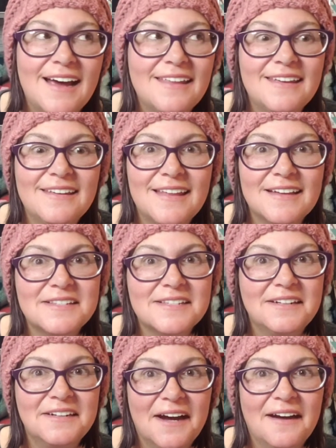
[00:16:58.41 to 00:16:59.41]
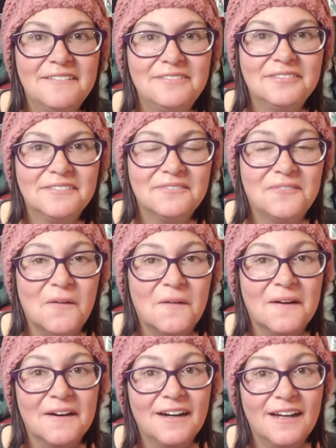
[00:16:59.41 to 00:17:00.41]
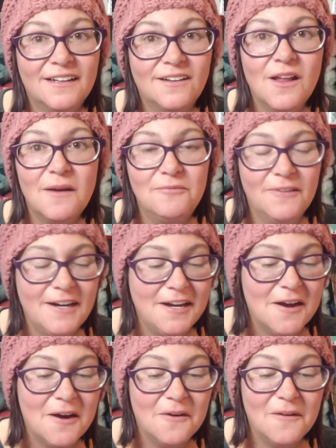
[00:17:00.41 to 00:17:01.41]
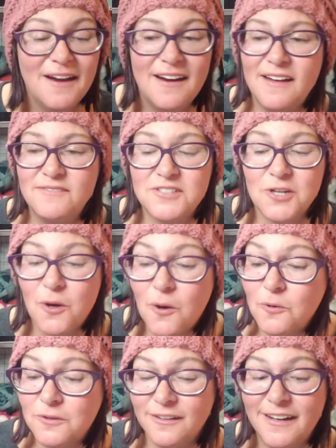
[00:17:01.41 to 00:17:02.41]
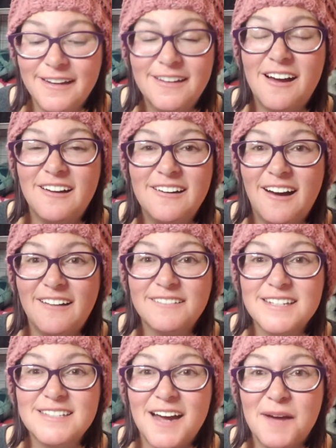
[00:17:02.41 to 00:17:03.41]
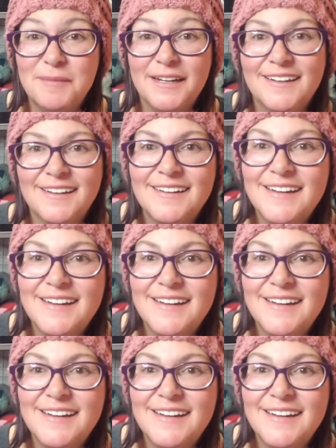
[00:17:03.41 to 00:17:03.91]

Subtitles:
I think that's enough for a club video. And I've totally gotten off the topic.